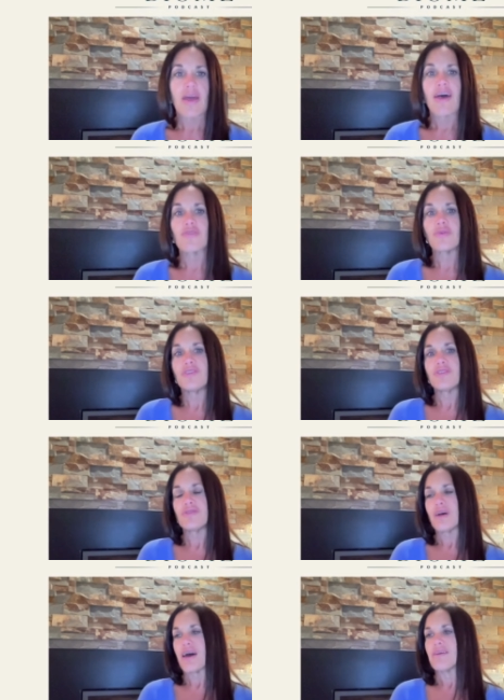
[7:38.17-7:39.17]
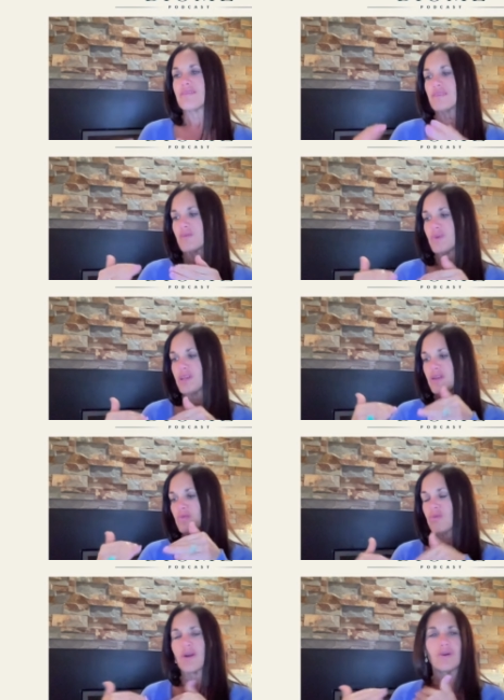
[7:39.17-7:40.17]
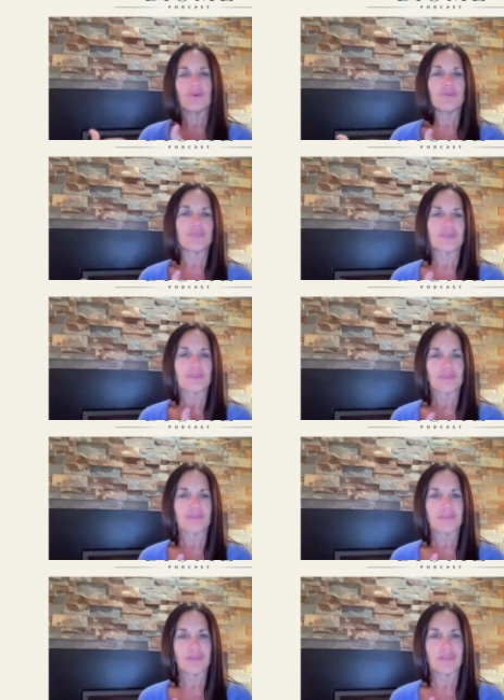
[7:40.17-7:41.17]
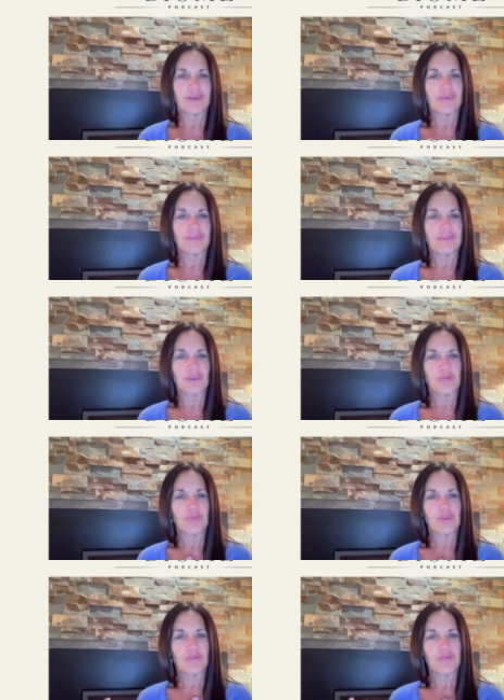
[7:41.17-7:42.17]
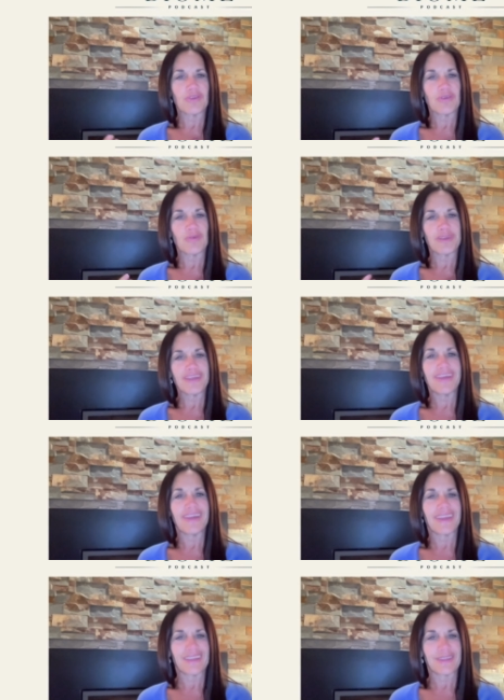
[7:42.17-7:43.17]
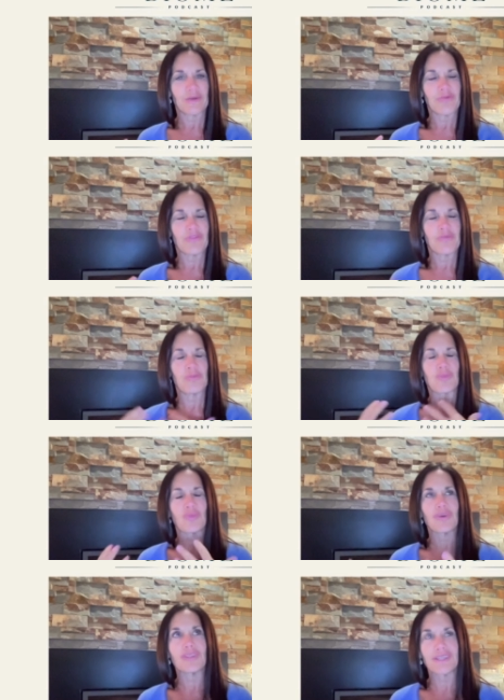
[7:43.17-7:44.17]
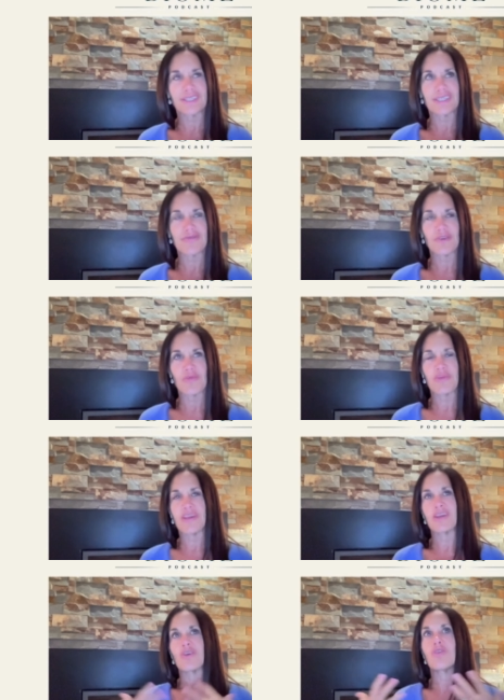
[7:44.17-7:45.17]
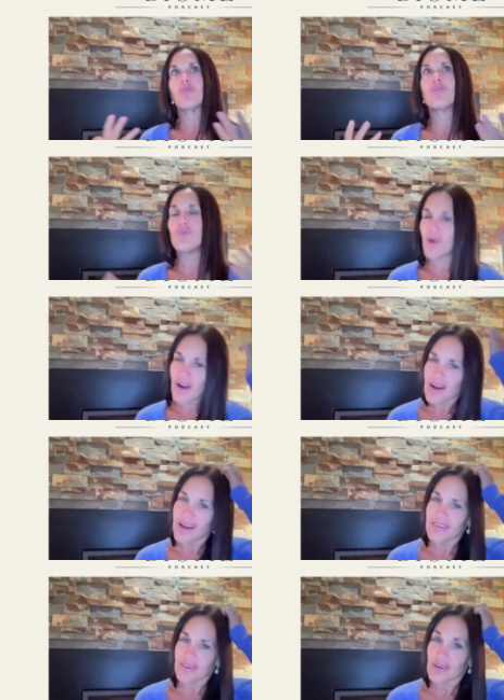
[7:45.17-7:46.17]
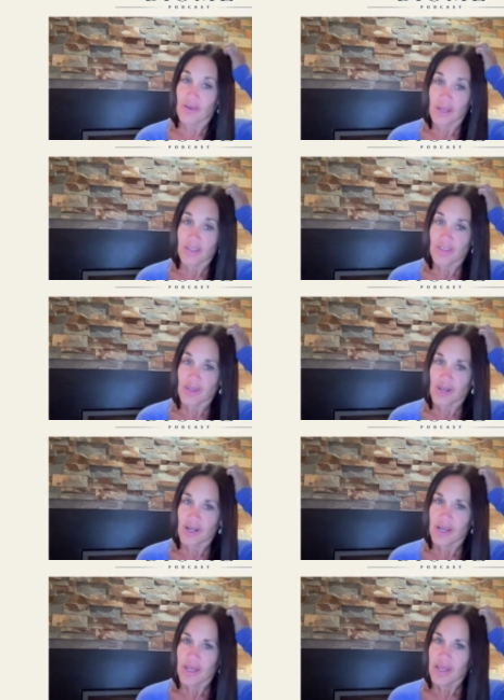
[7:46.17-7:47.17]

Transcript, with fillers: As we do that, it's like we erode, you know, the, your, your, your being, the, the brilliance of your being, who you are as a creature.